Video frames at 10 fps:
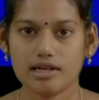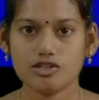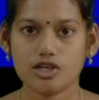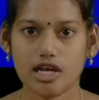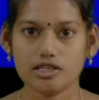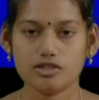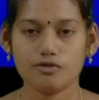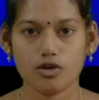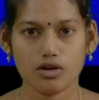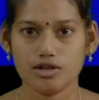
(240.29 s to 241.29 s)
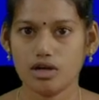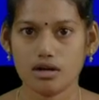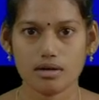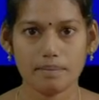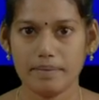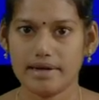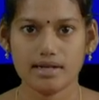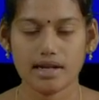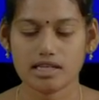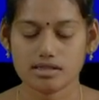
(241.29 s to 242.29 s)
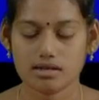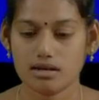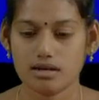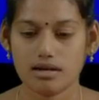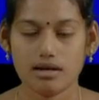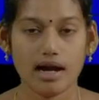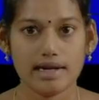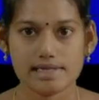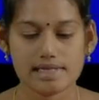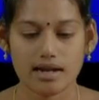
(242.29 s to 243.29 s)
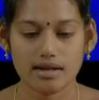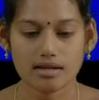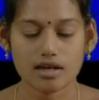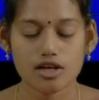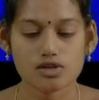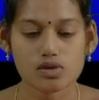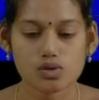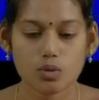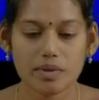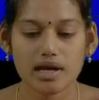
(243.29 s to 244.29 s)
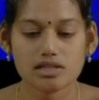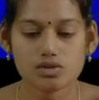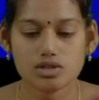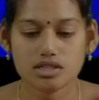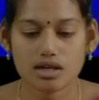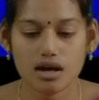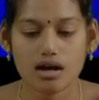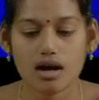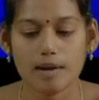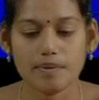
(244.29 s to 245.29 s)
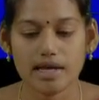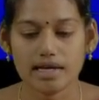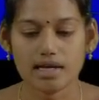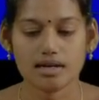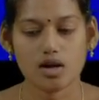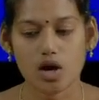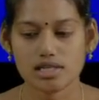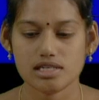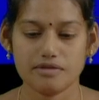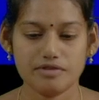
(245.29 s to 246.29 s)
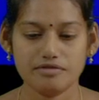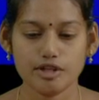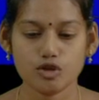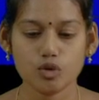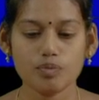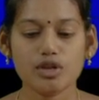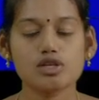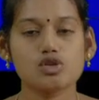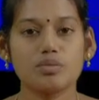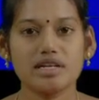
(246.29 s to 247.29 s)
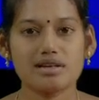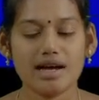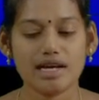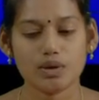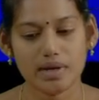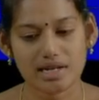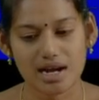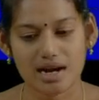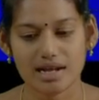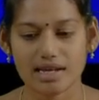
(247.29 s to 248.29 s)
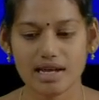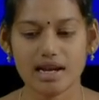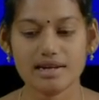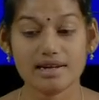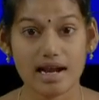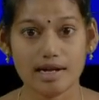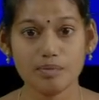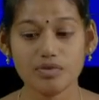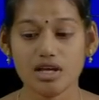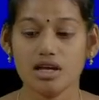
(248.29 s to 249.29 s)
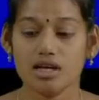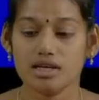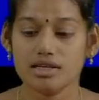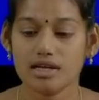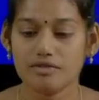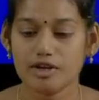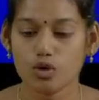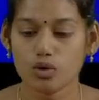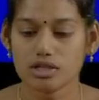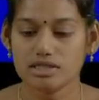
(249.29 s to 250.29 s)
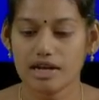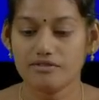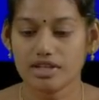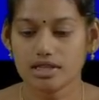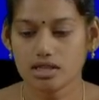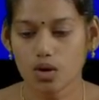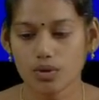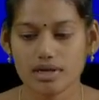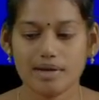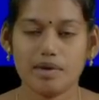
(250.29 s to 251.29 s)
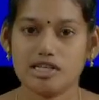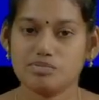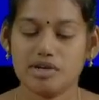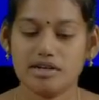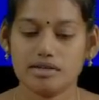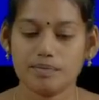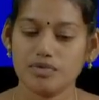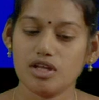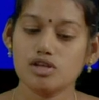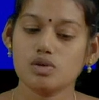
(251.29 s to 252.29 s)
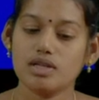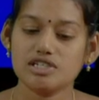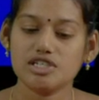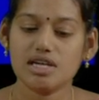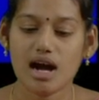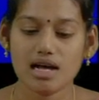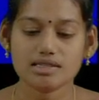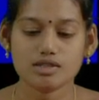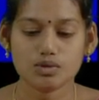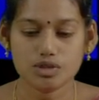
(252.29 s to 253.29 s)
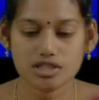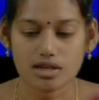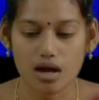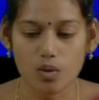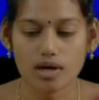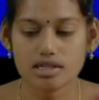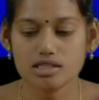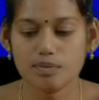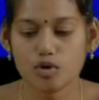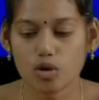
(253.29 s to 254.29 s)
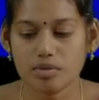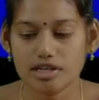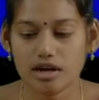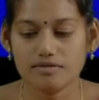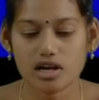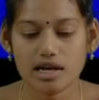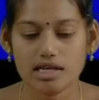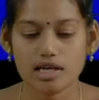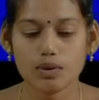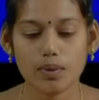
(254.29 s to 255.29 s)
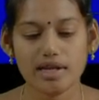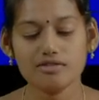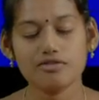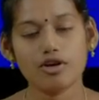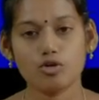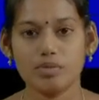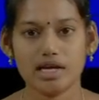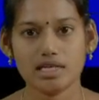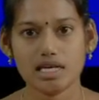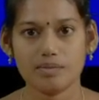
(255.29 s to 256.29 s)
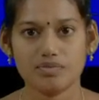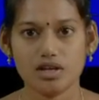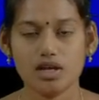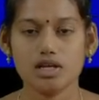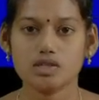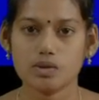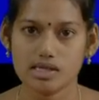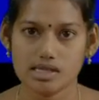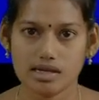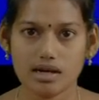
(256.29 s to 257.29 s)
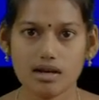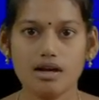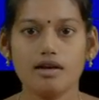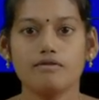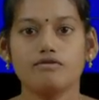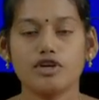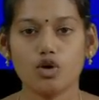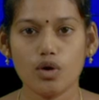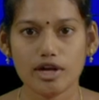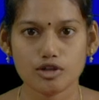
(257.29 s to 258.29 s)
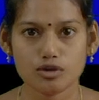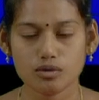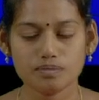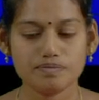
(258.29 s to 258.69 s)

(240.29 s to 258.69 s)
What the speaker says: changed for your better understanding. So Subhi and Sujita are playing a cards of 52. Subhi draw a queen card again at random. Here we notice that without replacement. So then she asks Sujita, what is the probability of drawing a queen followed by a king? So here we are going to